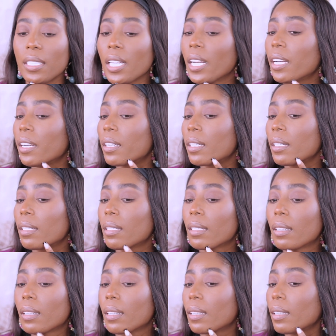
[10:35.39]
here.
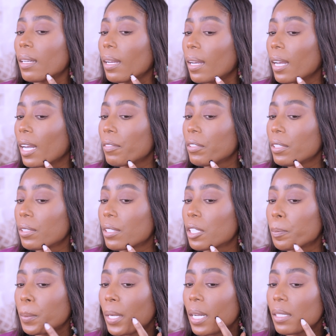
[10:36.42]
I have little
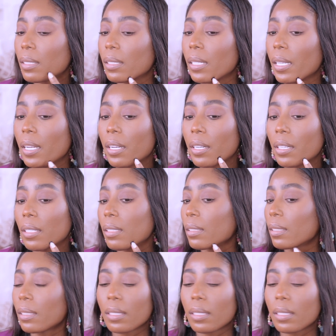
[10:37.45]
spots there.